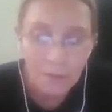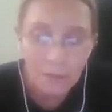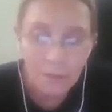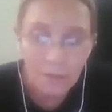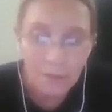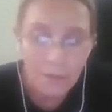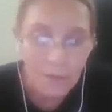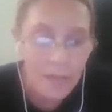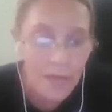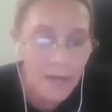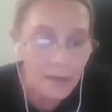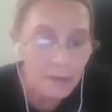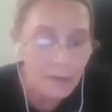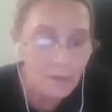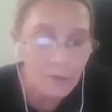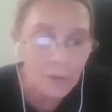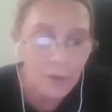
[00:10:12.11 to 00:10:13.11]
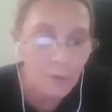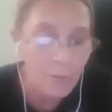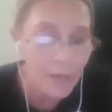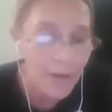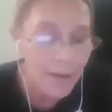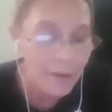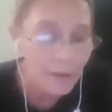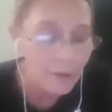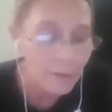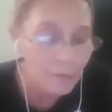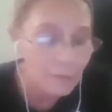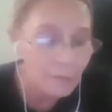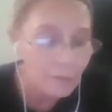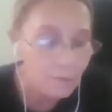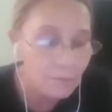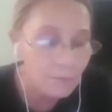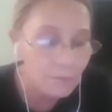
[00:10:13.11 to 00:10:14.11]
Yeah, no, nobody I know.
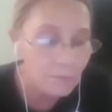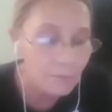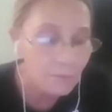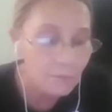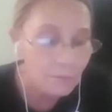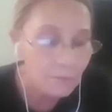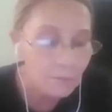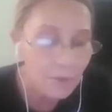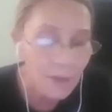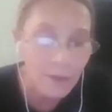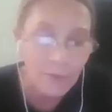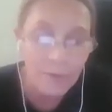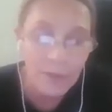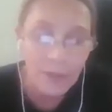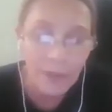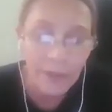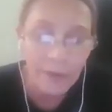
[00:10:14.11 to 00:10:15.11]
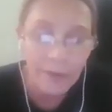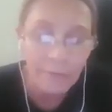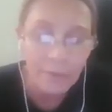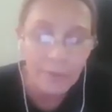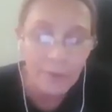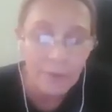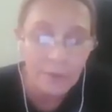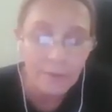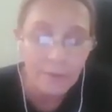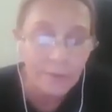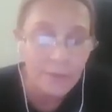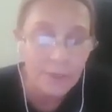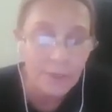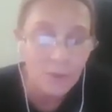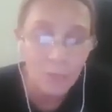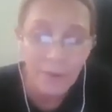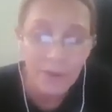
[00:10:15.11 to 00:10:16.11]
I don't think it's
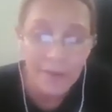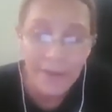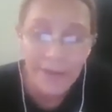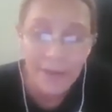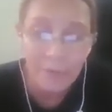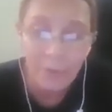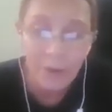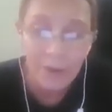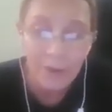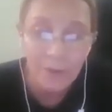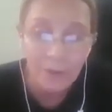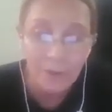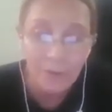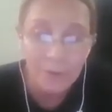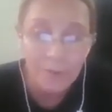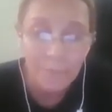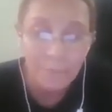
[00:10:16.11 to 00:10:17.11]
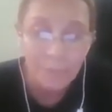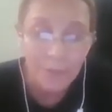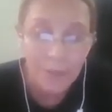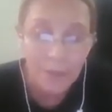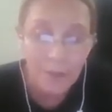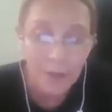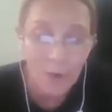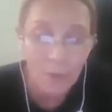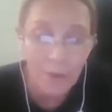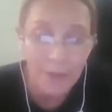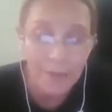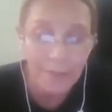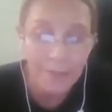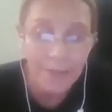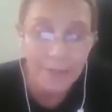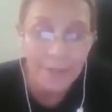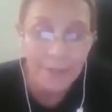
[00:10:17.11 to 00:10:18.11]
nobody that anybody knows. Okay, then
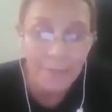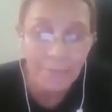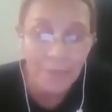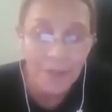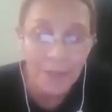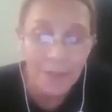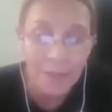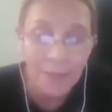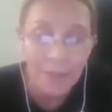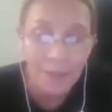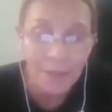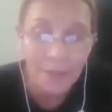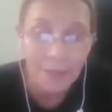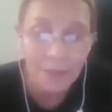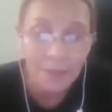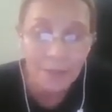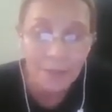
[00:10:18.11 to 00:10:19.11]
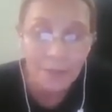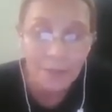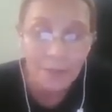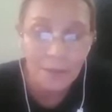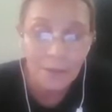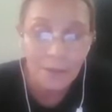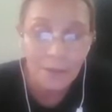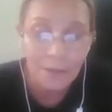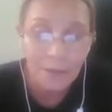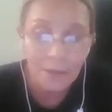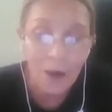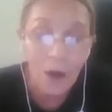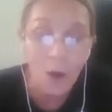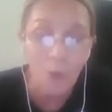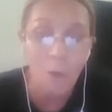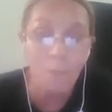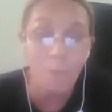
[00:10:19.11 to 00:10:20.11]
there's something here.
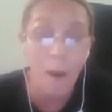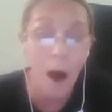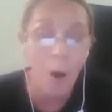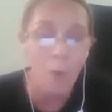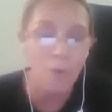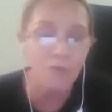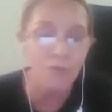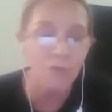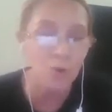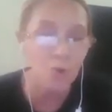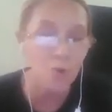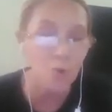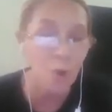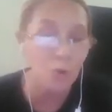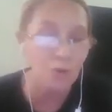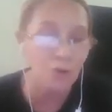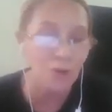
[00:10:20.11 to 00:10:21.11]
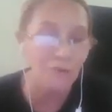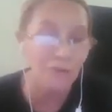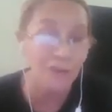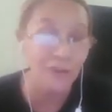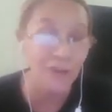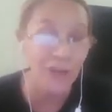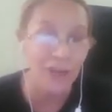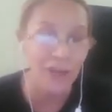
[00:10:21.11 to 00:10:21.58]
Oh, a powerful quote of the day.